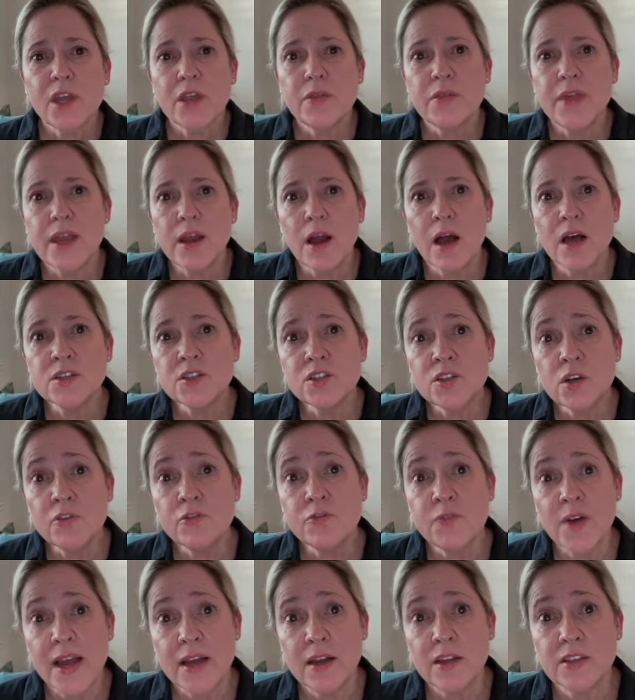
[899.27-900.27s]
They also
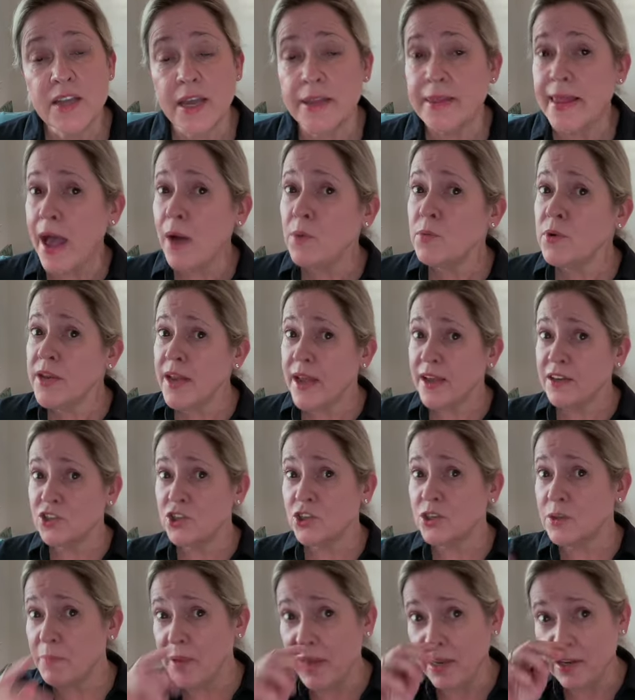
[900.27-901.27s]
filed, and that would
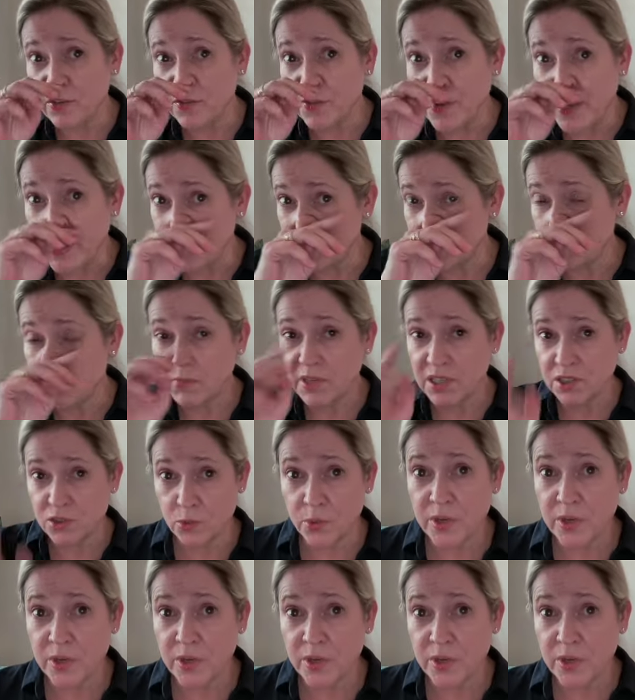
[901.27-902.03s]
actually benefit Ms.